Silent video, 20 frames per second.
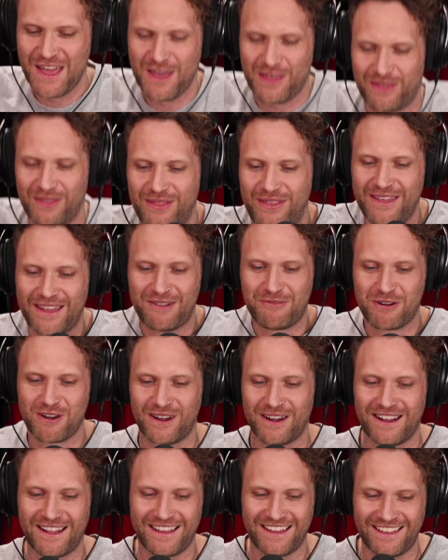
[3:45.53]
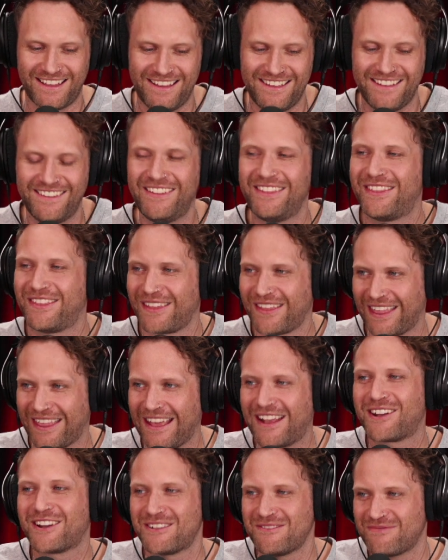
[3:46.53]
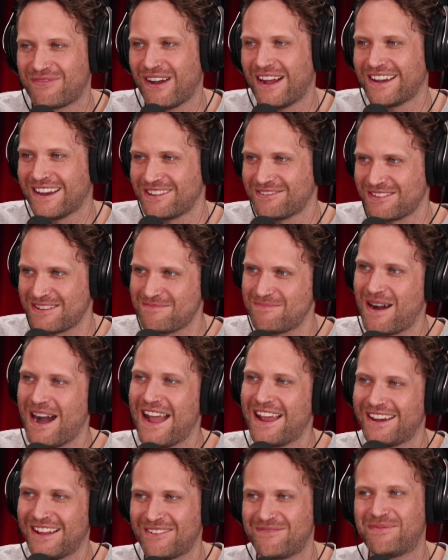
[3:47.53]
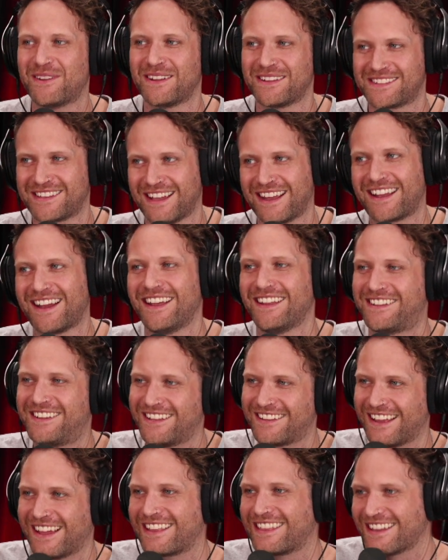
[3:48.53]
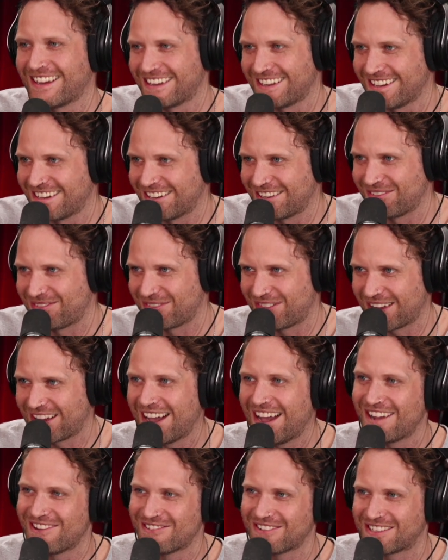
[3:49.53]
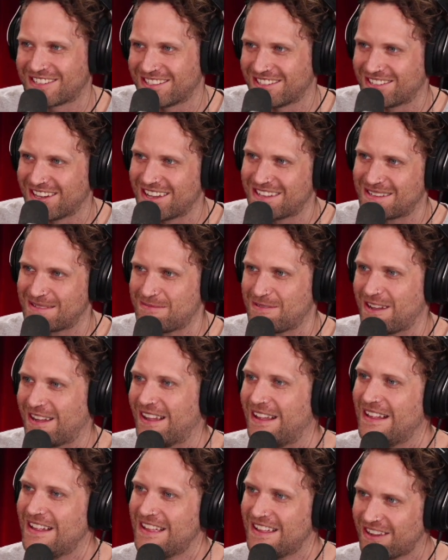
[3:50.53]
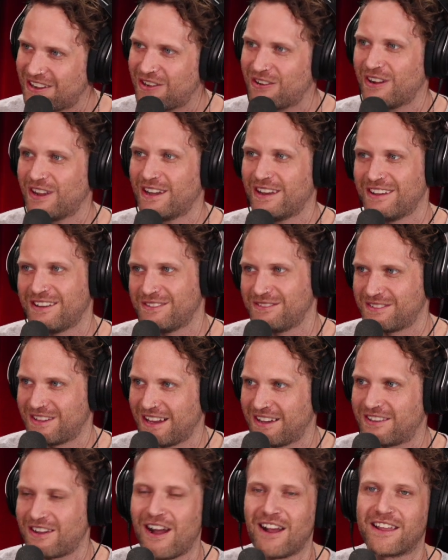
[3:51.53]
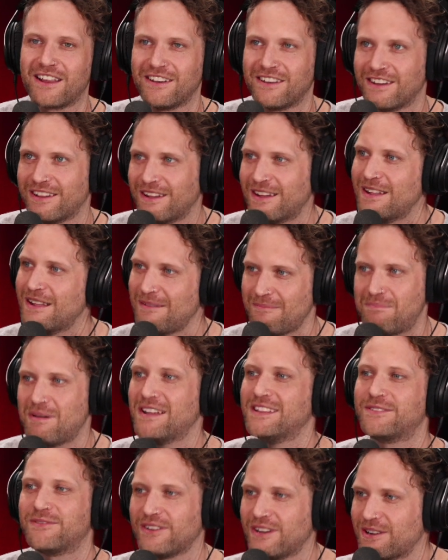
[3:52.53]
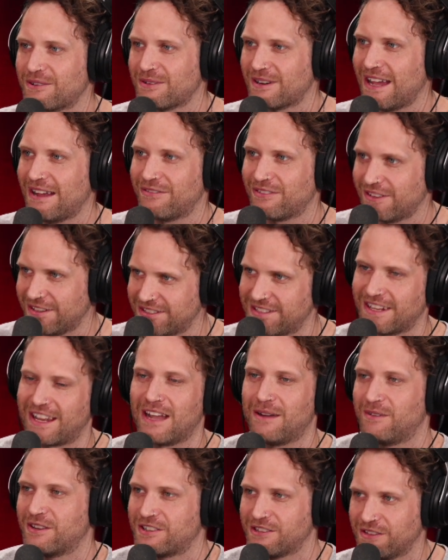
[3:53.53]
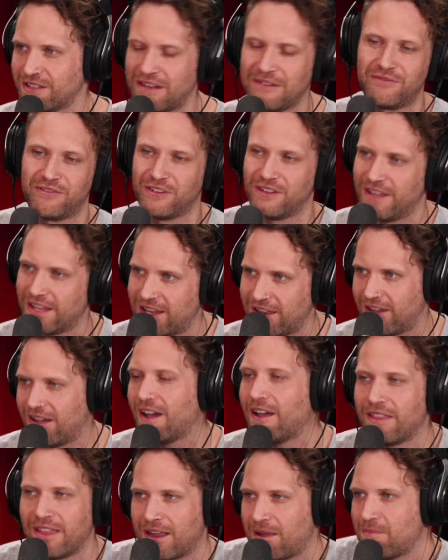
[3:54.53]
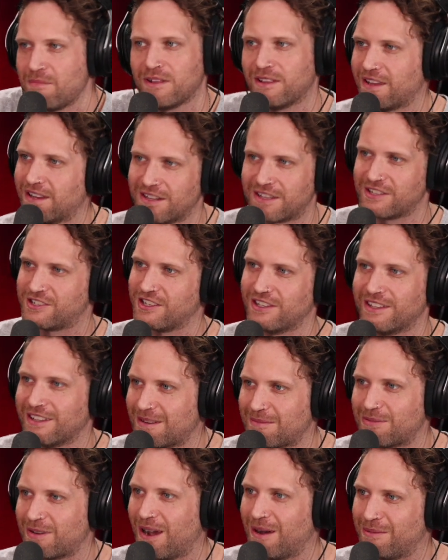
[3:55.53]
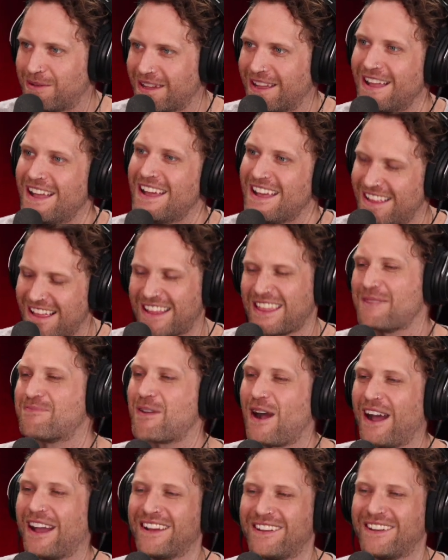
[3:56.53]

they were they couldn't find anyone to buy enough, but it's just like the idea of the guy who works at Jezebel going and he was like talking to BuzzFeed or whatever, and it's like, how much are you looking for? Like, like a million kajillion probably. Like they probably